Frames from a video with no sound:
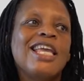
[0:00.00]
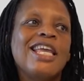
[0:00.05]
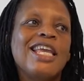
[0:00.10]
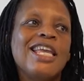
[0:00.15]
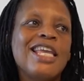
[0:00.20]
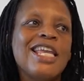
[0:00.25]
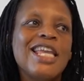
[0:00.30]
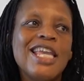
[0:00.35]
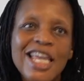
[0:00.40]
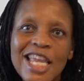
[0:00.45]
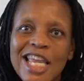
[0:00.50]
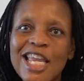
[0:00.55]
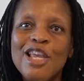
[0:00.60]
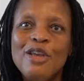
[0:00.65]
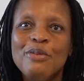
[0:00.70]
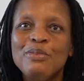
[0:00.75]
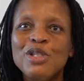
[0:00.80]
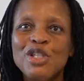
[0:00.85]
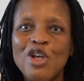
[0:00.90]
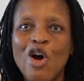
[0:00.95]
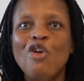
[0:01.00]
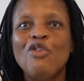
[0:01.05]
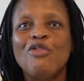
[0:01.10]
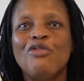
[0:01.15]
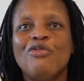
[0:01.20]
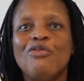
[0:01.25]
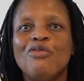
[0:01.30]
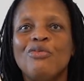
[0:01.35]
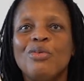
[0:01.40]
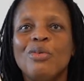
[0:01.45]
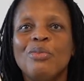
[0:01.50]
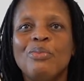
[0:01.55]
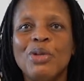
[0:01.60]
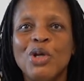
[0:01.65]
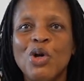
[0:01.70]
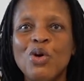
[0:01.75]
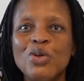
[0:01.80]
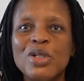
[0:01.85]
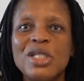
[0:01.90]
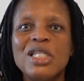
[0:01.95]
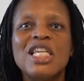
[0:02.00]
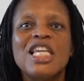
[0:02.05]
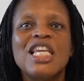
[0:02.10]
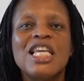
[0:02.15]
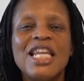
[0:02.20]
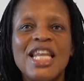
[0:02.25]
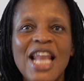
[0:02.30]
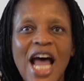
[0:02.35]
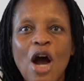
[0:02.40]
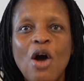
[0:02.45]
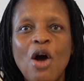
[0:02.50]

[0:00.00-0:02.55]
He himself, because he